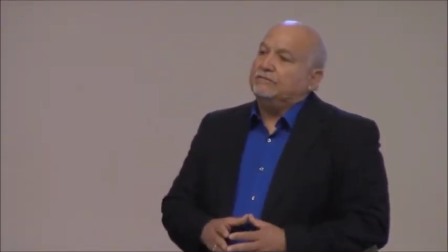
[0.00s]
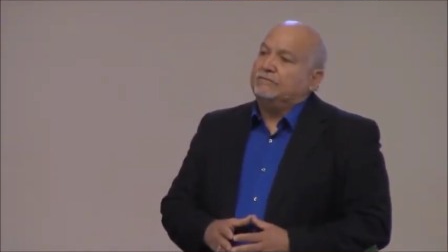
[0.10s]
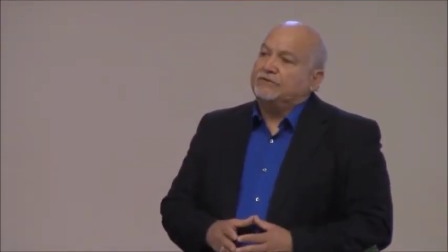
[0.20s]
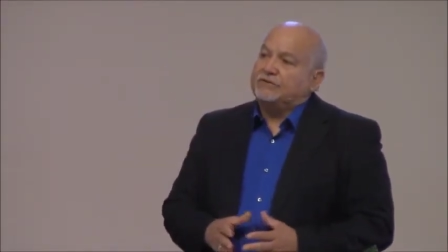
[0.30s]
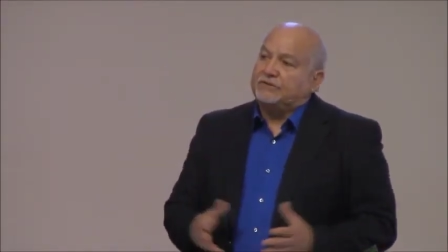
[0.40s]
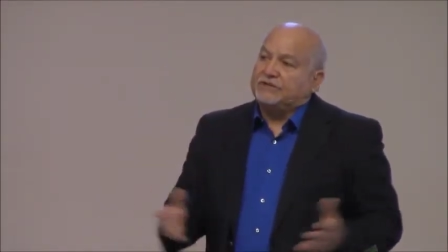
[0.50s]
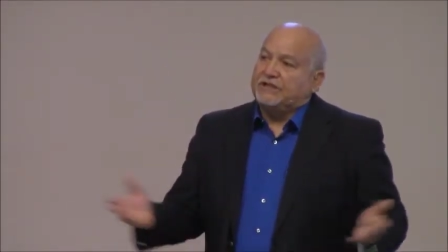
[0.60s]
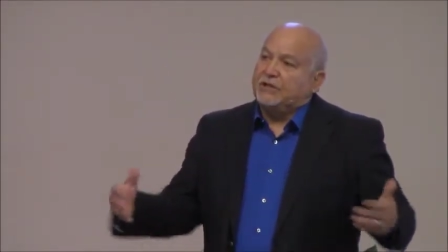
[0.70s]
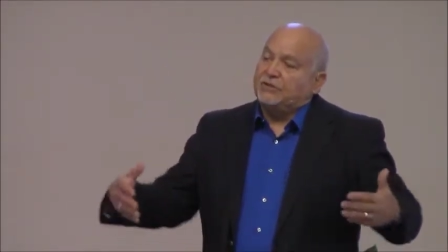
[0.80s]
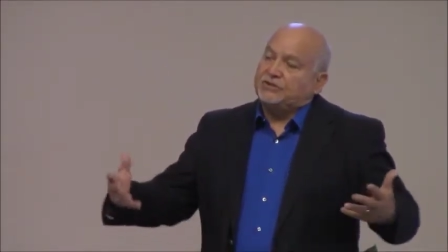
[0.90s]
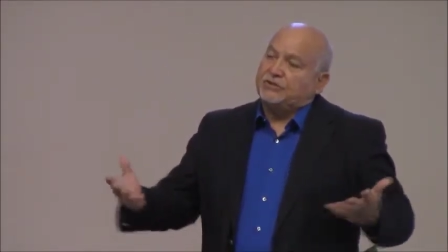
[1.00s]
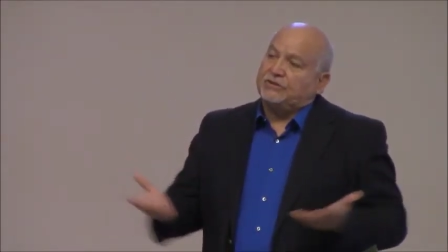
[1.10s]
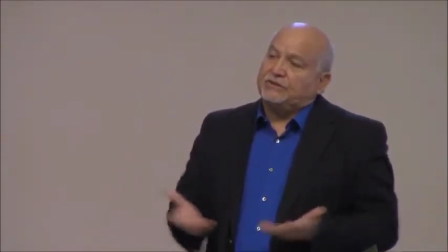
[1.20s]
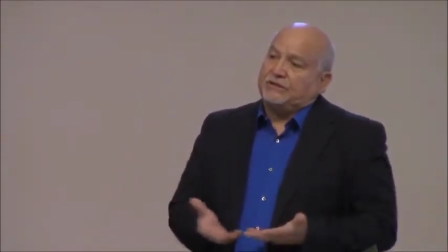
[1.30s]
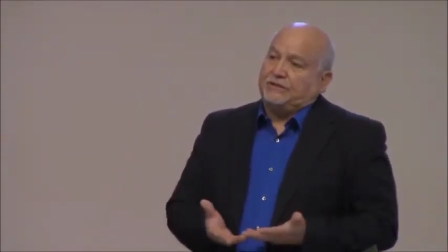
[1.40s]
Verse 13. He wants
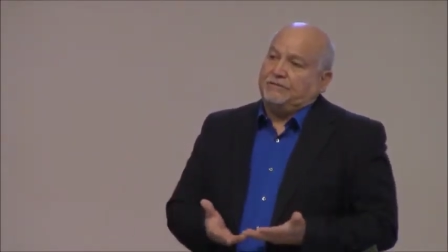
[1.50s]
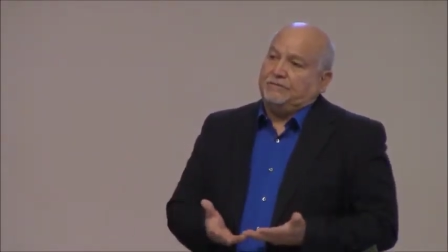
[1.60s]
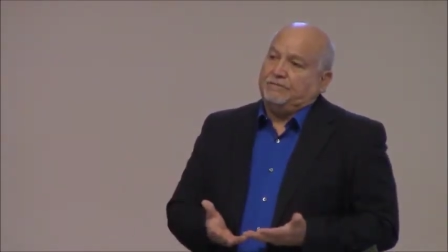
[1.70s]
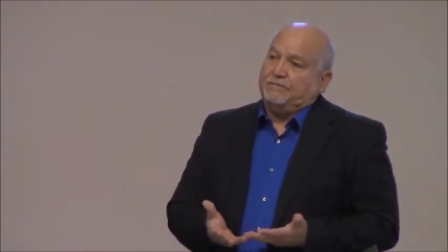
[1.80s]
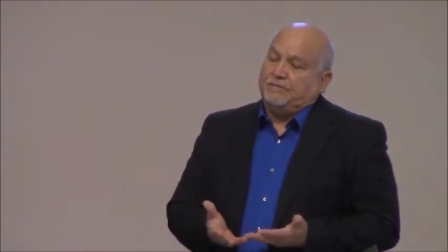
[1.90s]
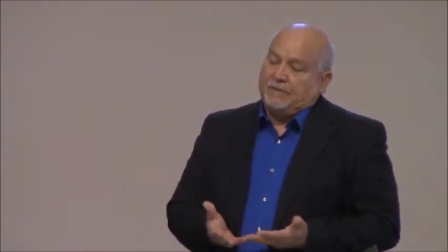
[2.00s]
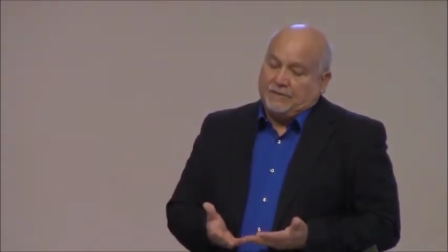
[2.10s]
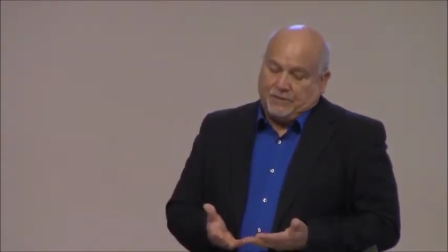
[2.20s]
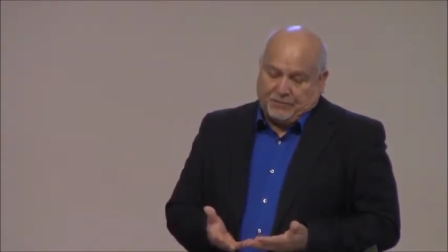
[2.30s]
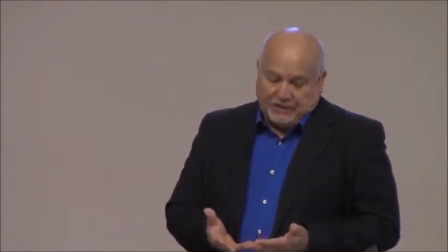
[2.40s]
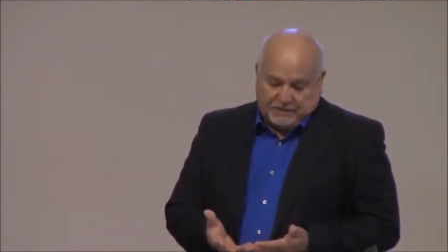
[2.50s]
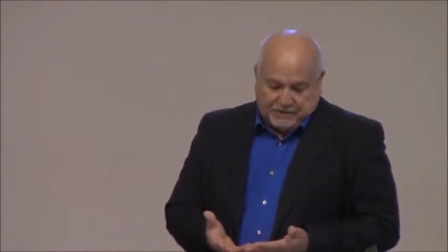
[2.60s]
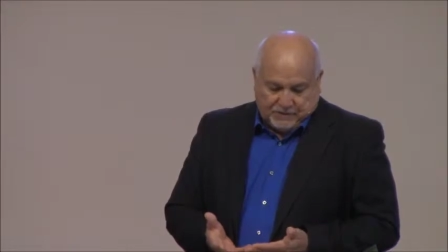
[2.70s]
unity, right?